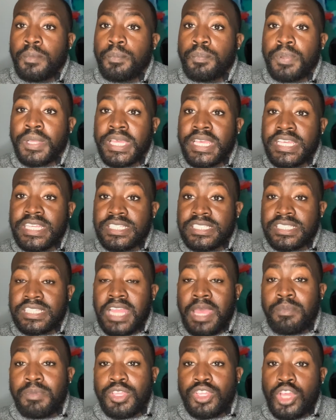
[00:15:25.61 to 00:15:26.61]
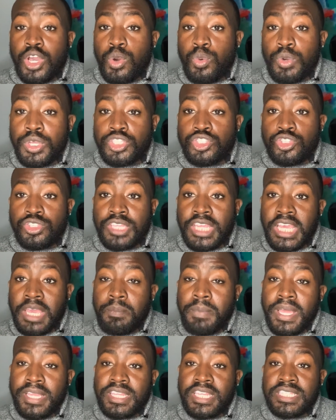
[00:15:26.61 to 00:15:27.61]
Please let me know what you think
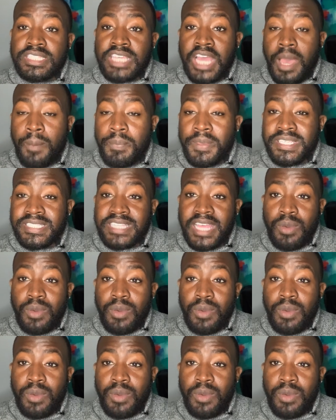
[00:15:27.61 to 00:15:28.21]
about the topics